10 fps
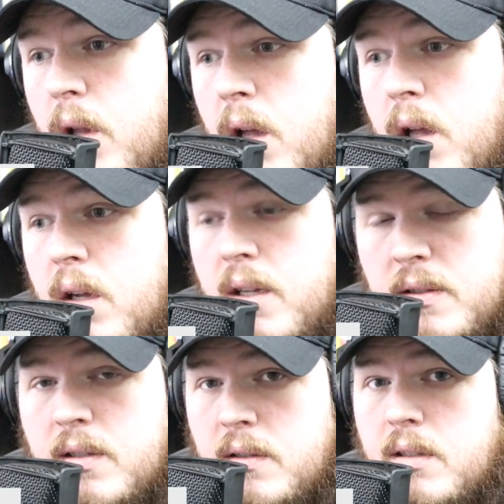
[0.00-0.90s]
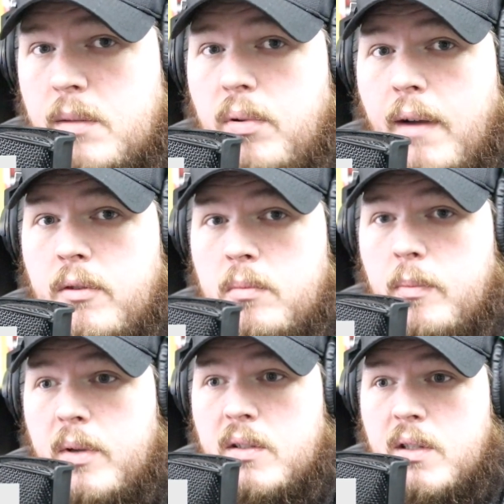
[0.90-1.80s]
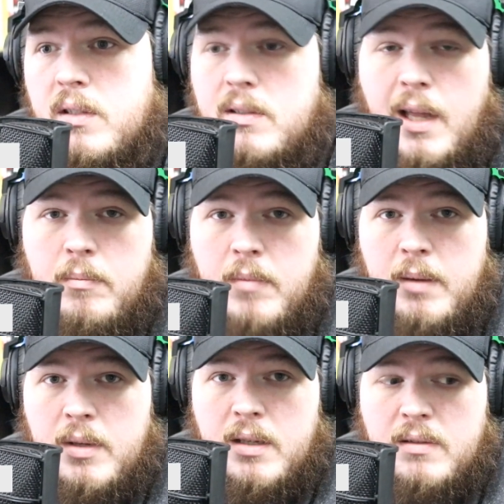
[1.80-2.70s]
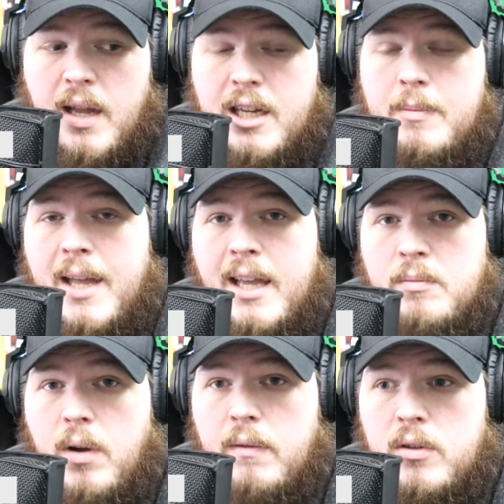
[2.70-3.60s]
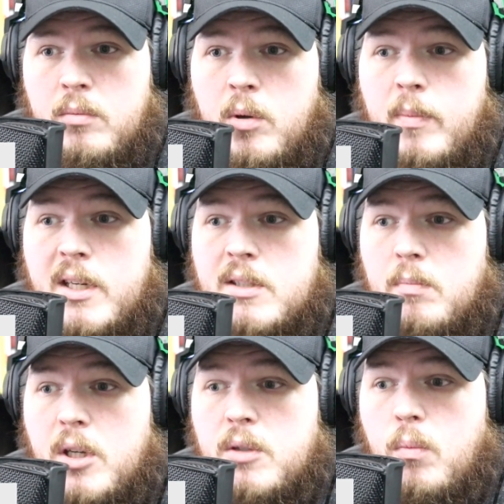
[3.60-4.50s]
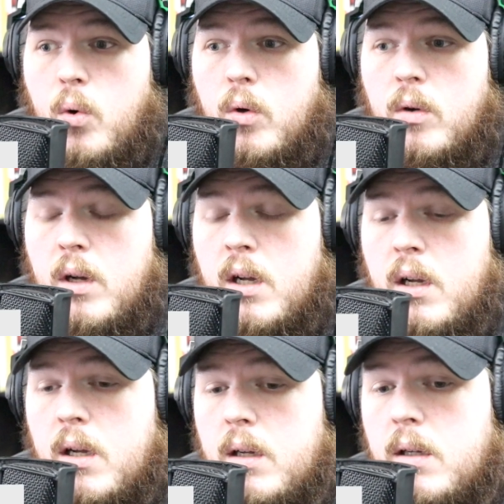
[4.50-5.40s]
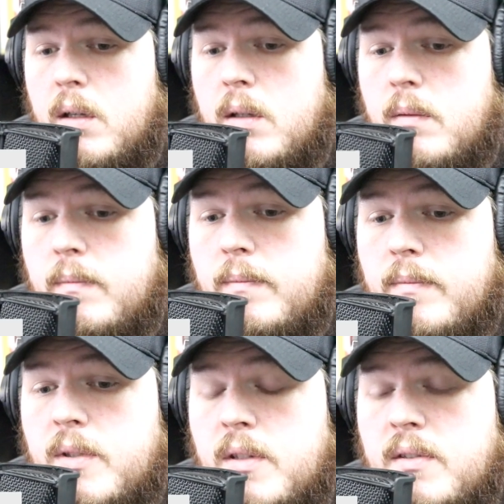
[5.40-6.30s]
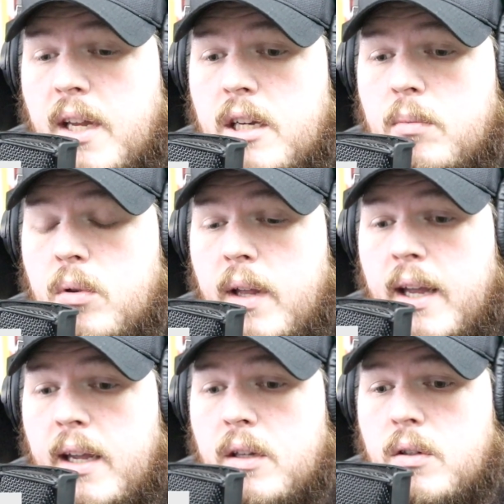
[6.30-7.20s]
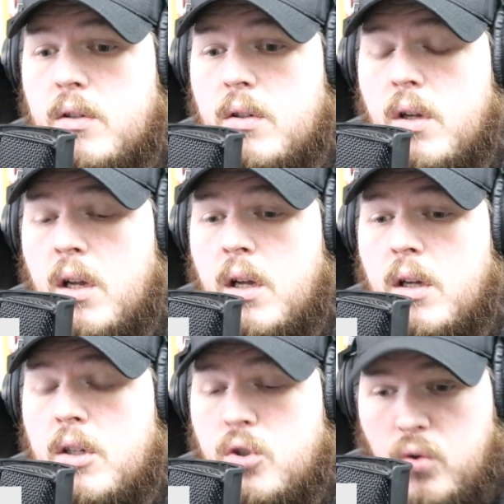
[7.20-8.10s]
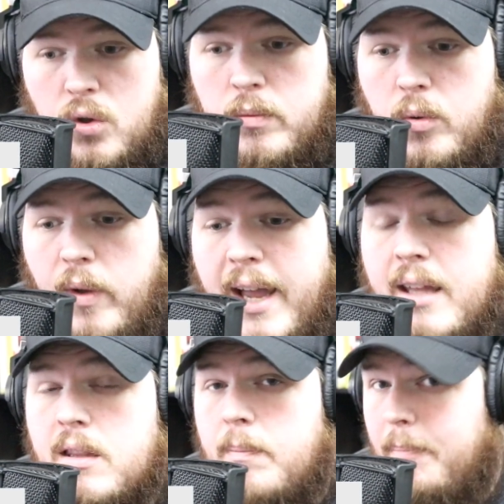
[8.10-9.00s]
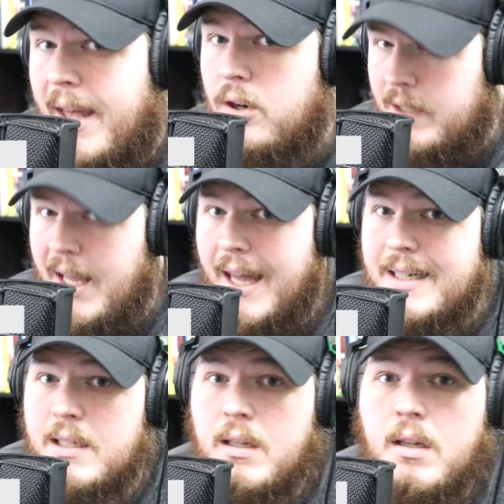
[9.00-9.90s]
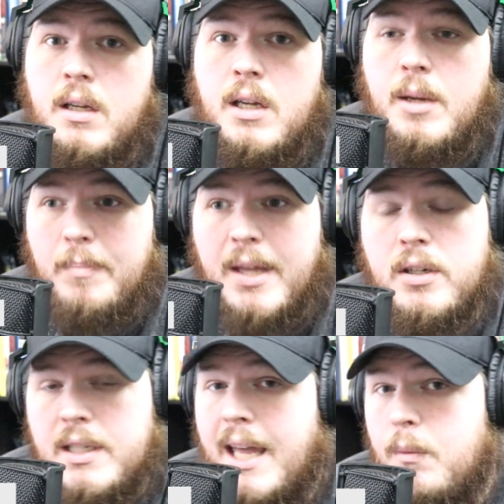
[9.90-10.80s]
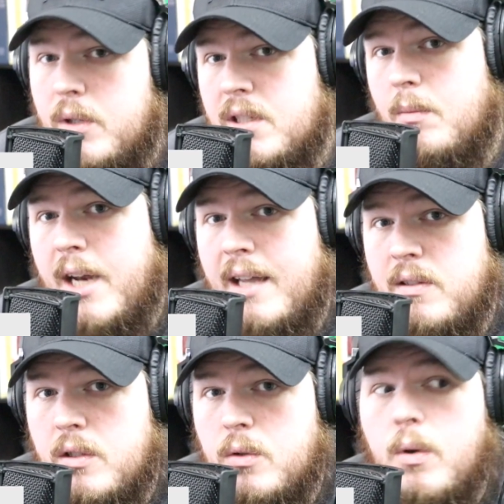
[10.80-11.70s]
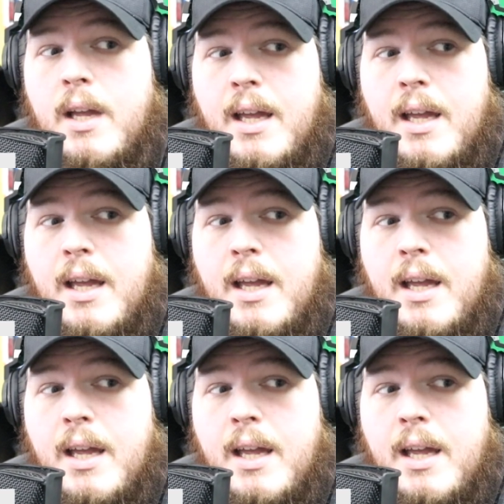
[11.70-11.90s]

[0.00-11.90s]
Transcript: a consistently profitable business that maybe is not going to be as profitable, but it's much more sustainable and controllable? And better yet, when someone asks you,